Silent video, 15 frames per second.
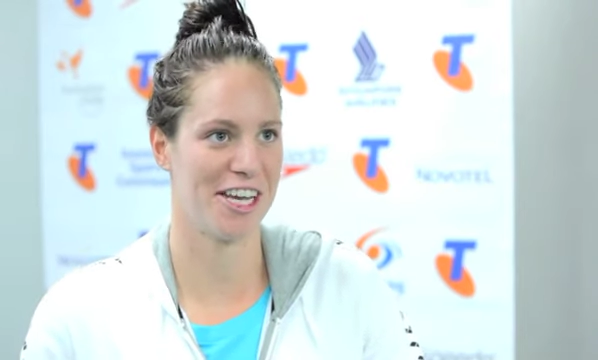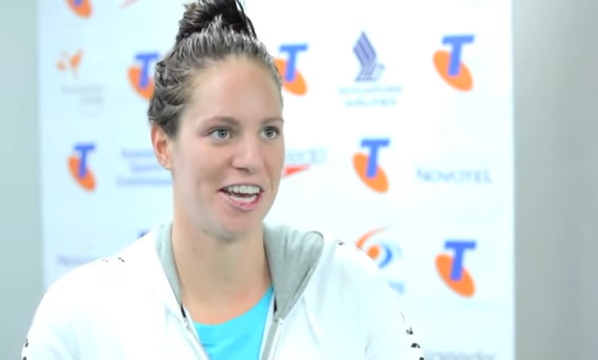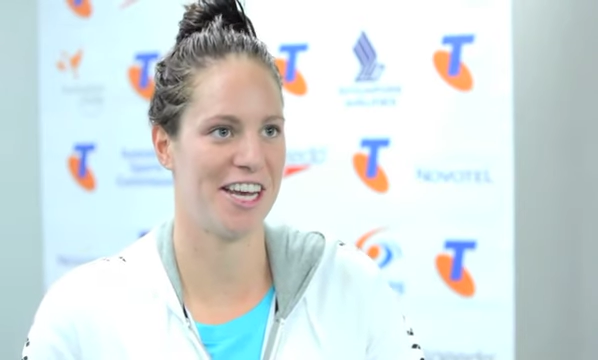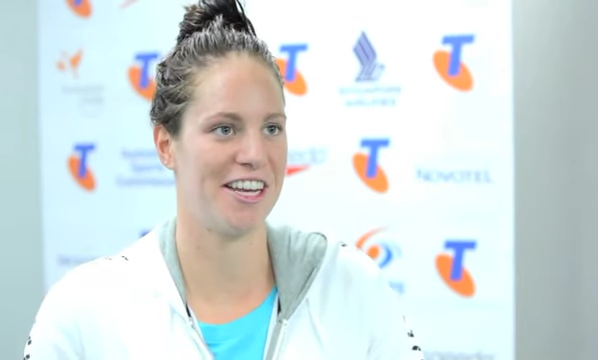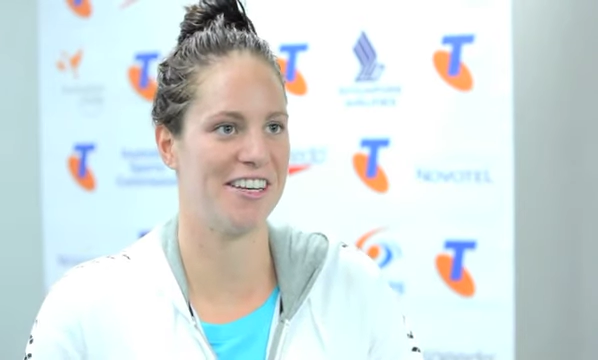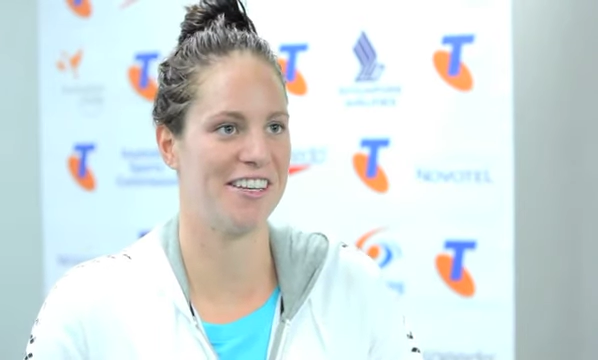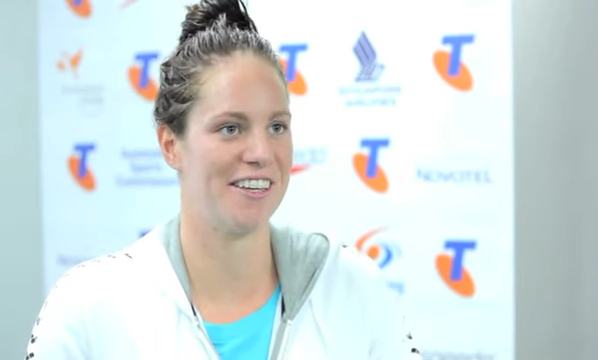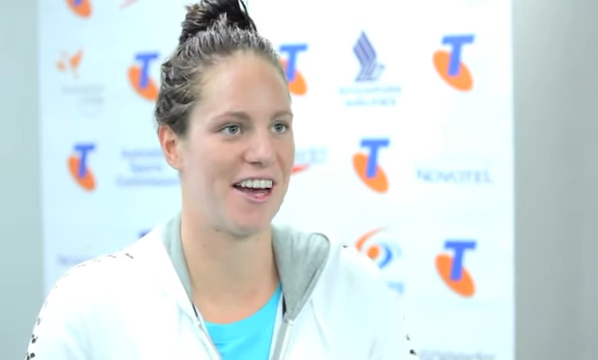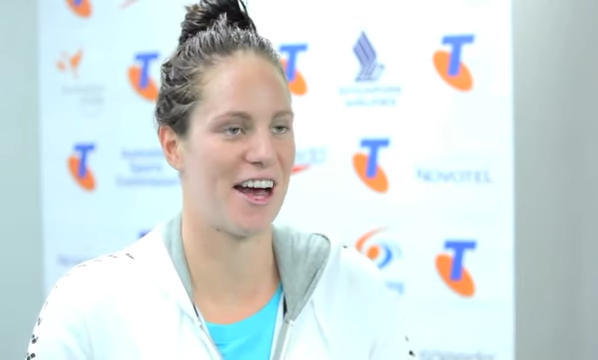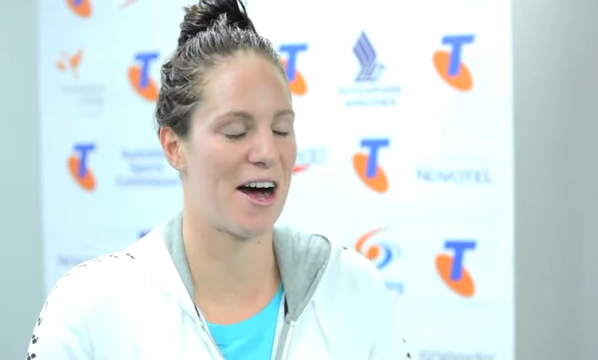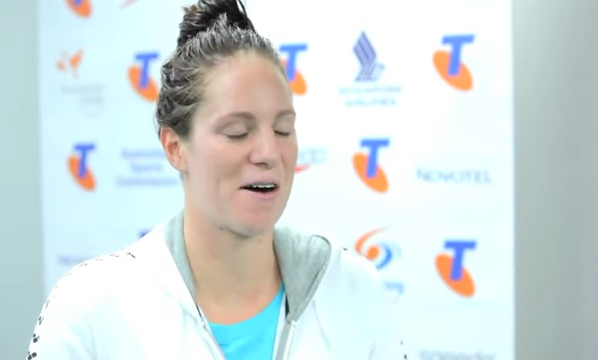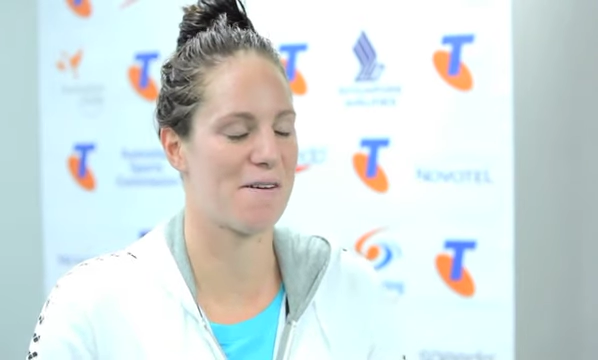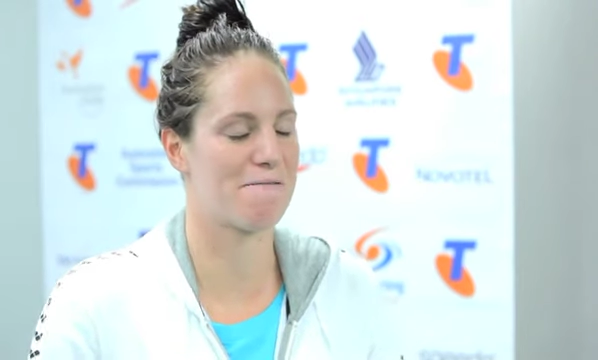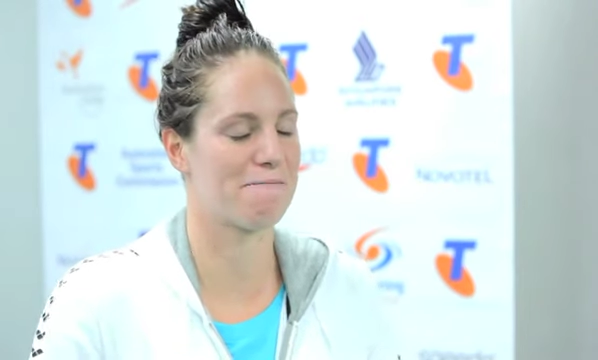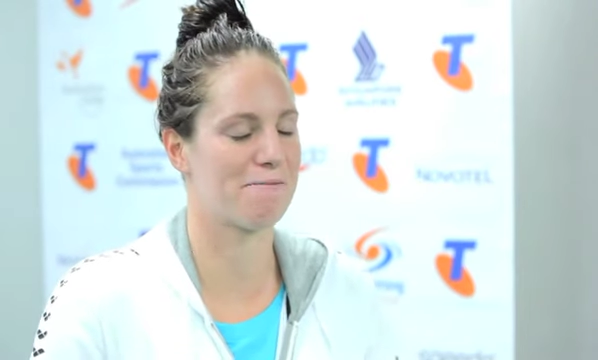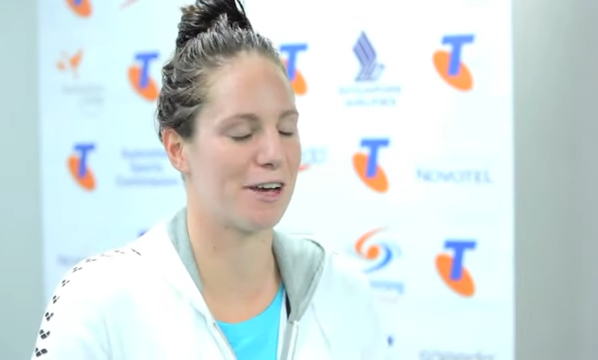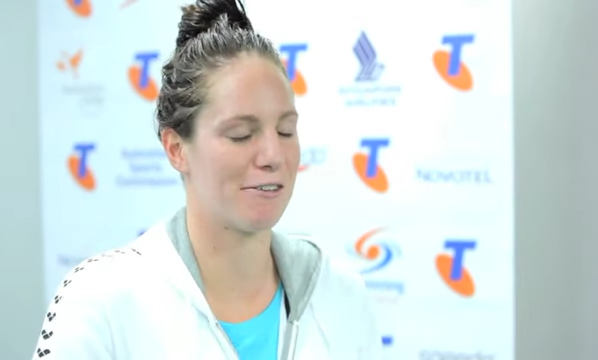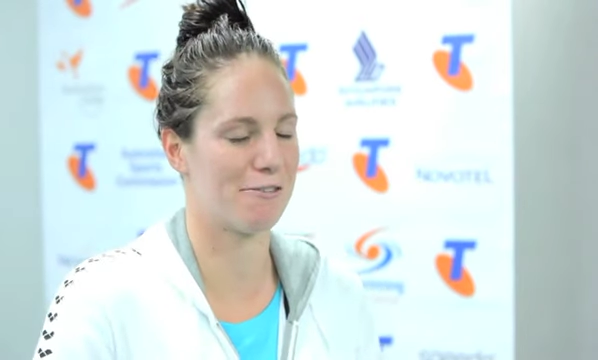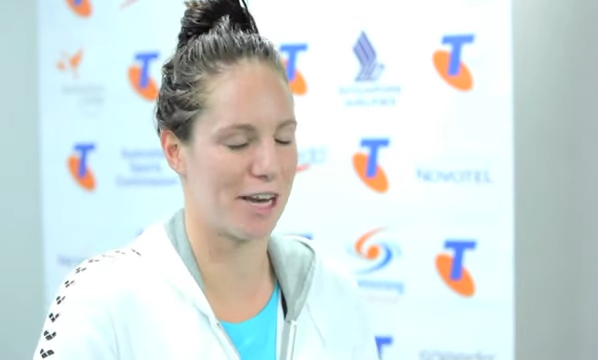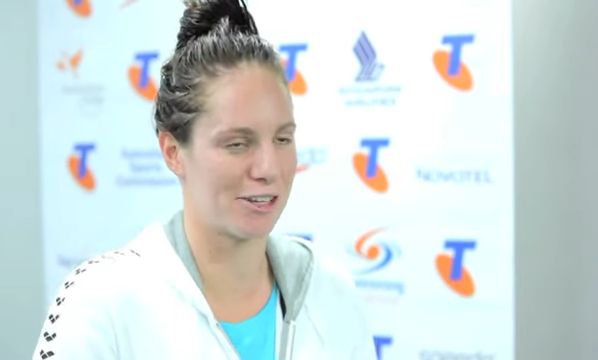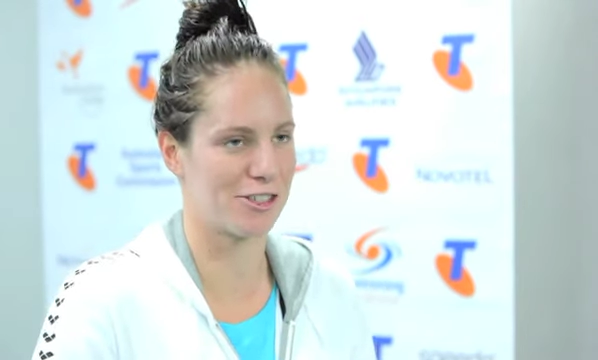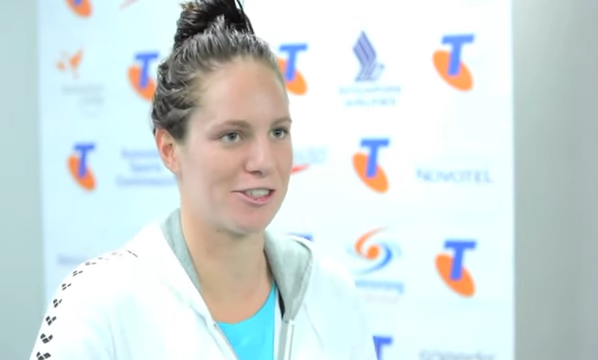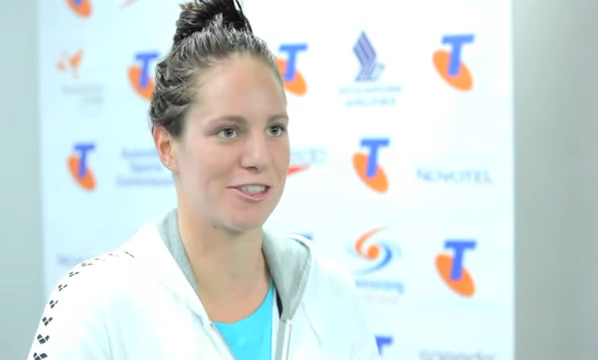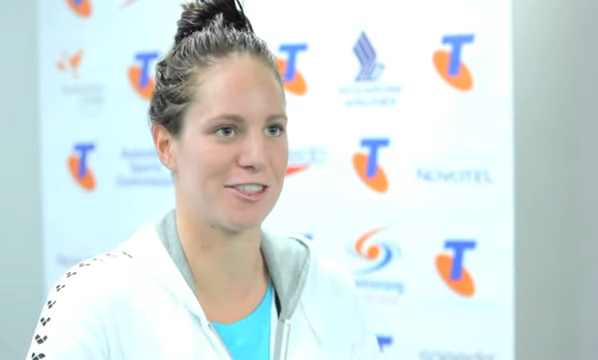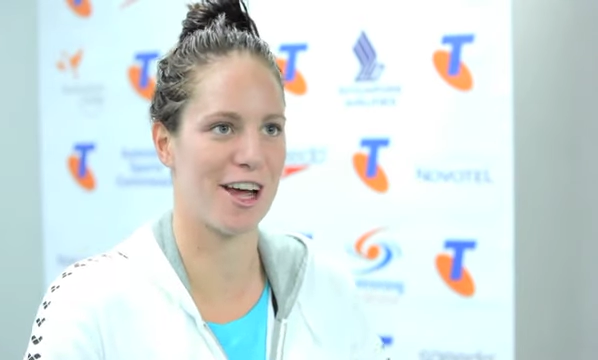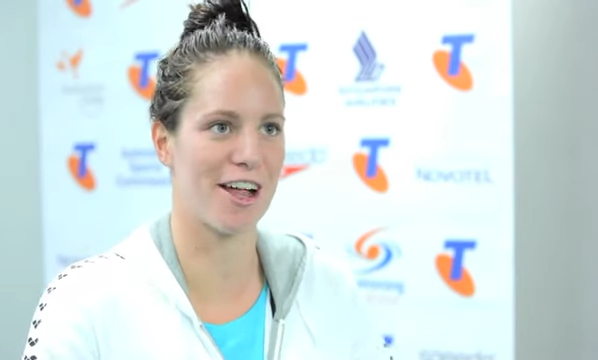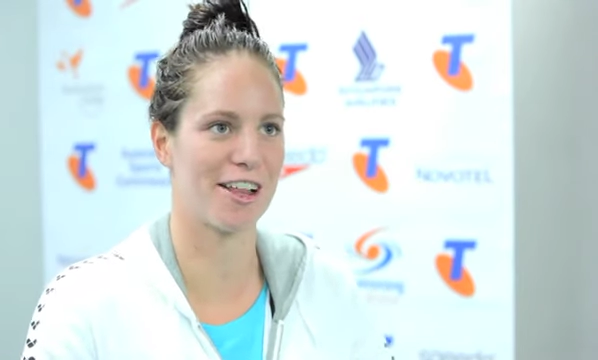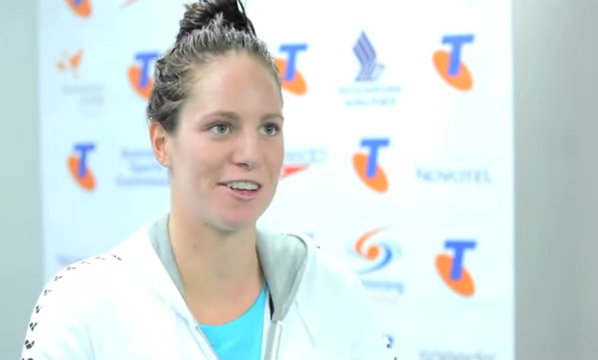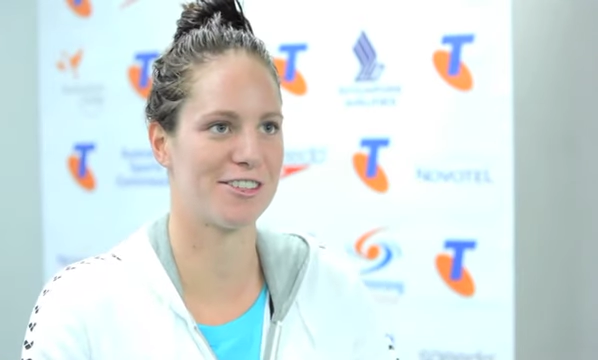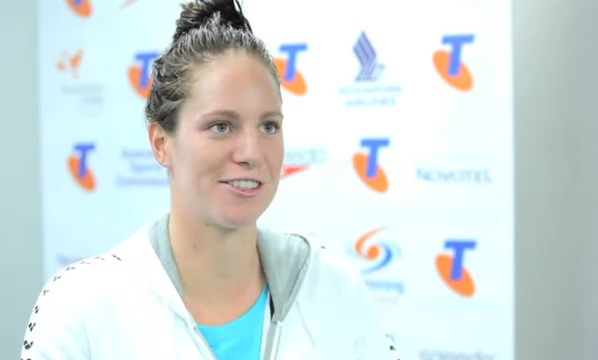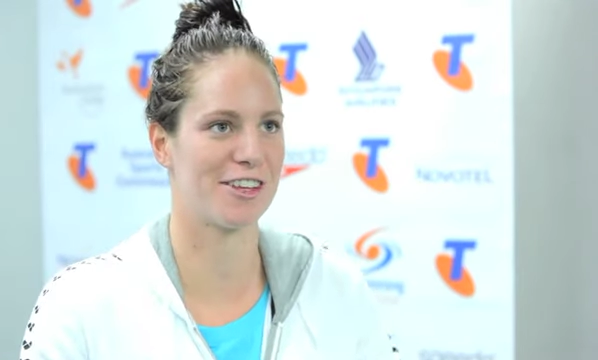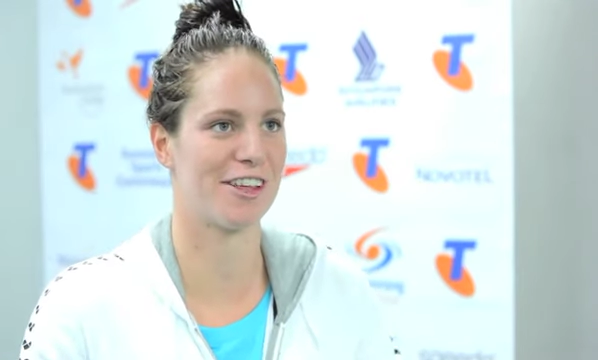and a fashion stylist.